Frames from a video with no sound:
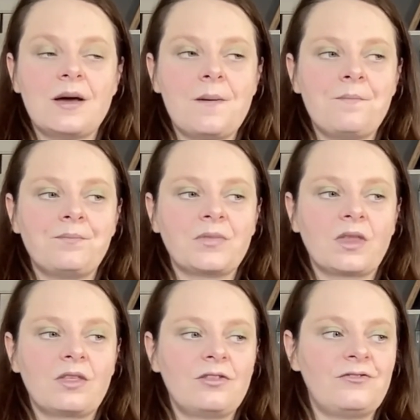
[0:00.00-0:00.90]

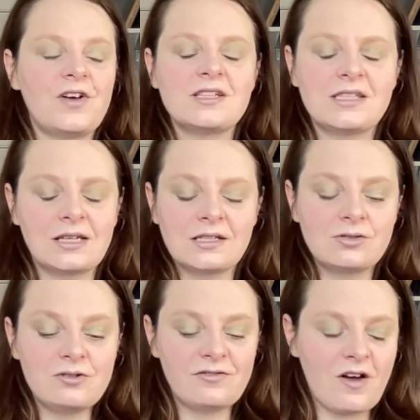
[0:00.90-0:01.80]
the first thing I
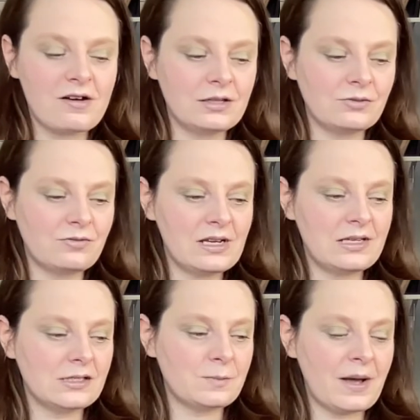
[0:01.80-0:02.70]
saw of her, and it
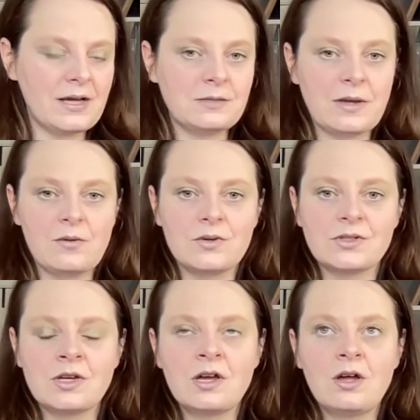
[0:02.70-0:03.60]
really inspired me,
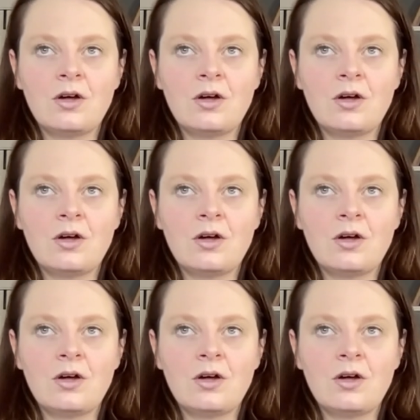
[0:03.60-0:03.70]
was